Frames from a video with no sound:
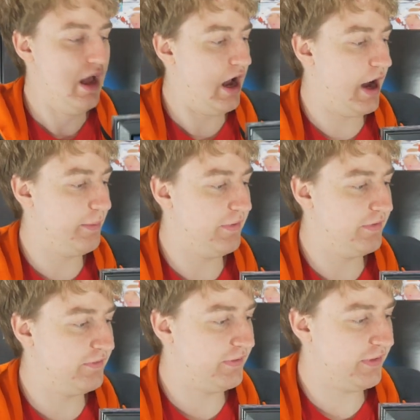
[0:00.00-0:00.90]

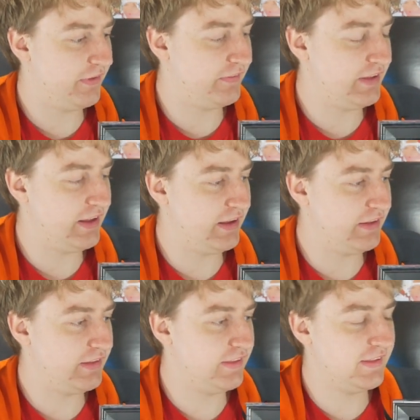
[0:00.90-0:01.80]

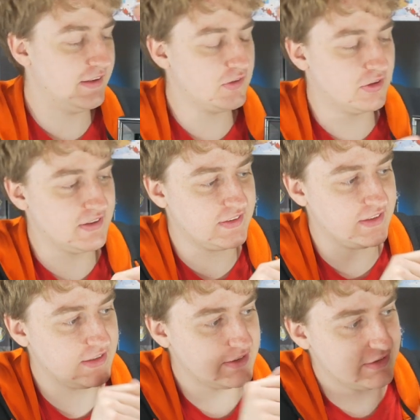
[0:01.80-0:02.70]
The thing sort of
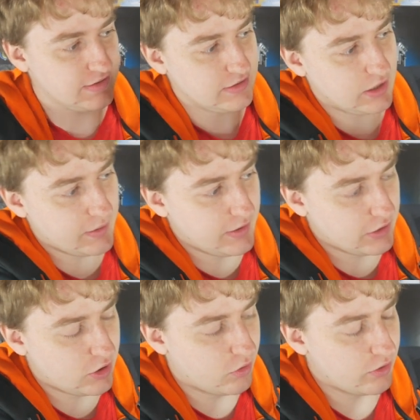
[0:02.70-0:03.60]
sits around
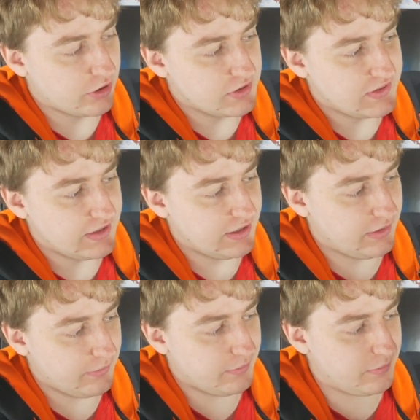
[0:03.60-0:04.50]
the corners.
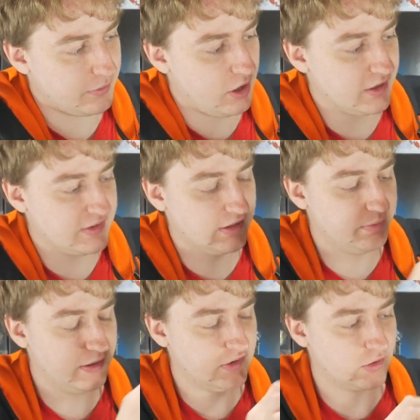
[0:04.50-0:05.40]
It locks into
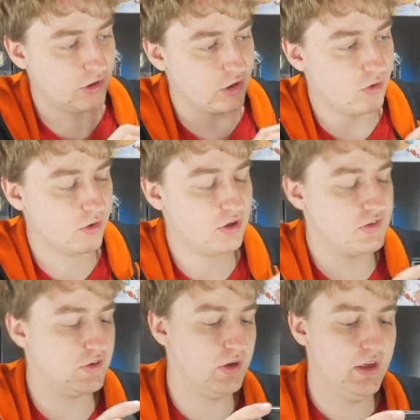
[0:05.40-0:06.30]
place around the
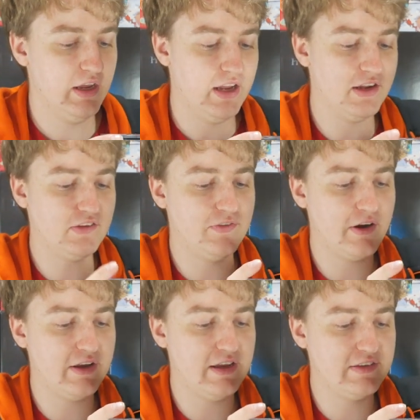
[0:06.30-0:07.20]
corners, so it is
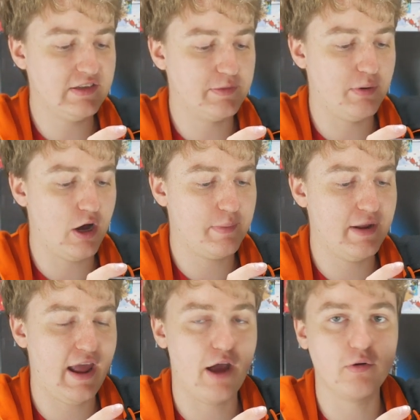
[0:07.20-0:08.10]
very easy to pop
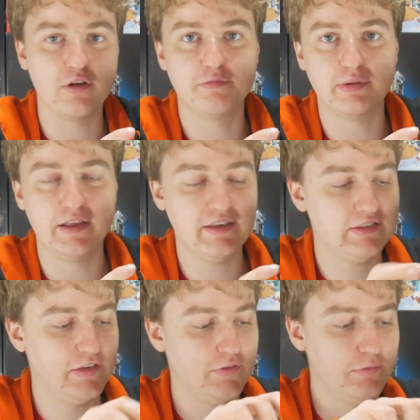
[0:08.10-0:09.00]
it out of
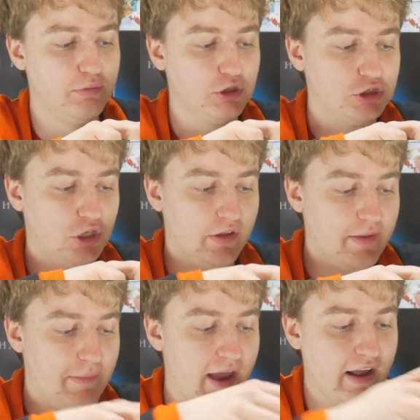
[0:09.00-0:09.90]
place. If you push on
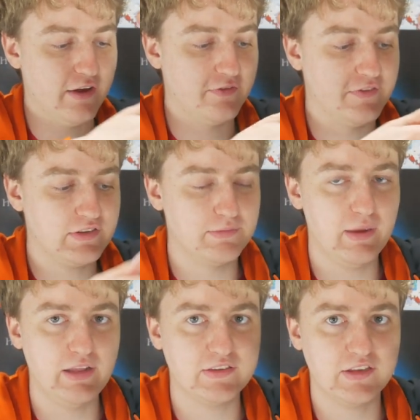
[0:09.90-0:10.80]
the back of this
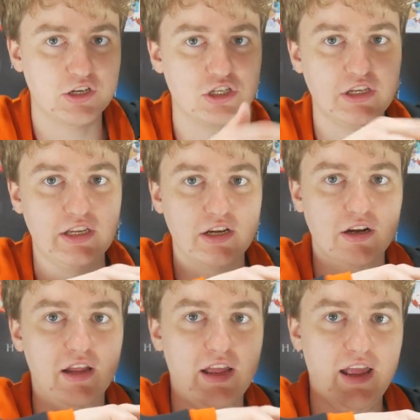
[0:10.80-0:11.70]
main section
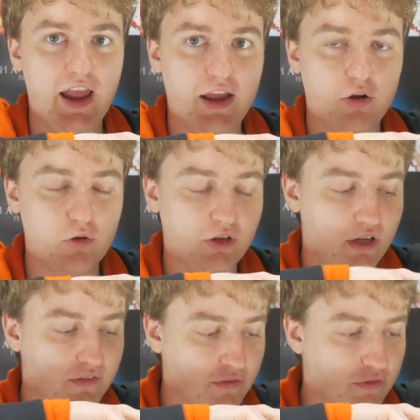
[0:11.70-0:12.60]
here and hold
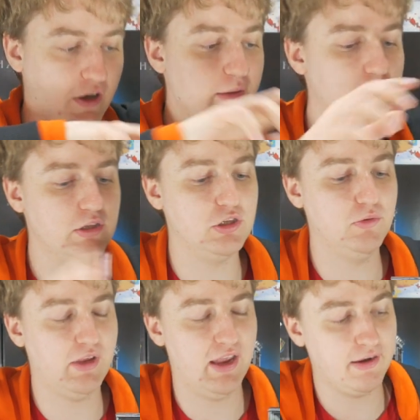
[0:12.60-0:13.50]
on to the frame,
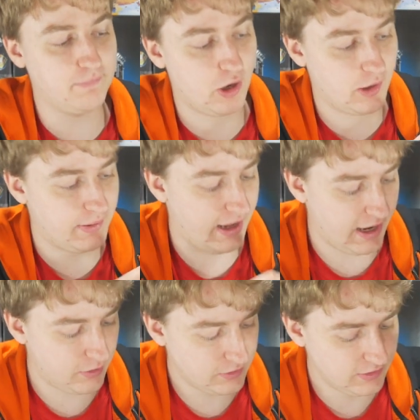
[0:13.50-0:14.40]
you can pop it
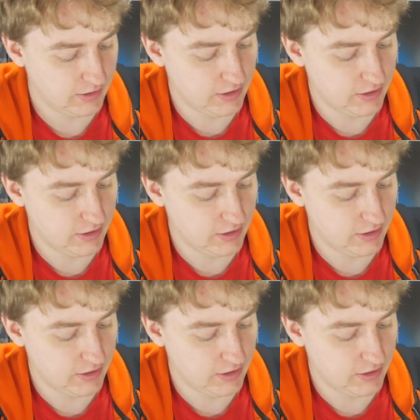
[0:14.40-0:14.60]
out.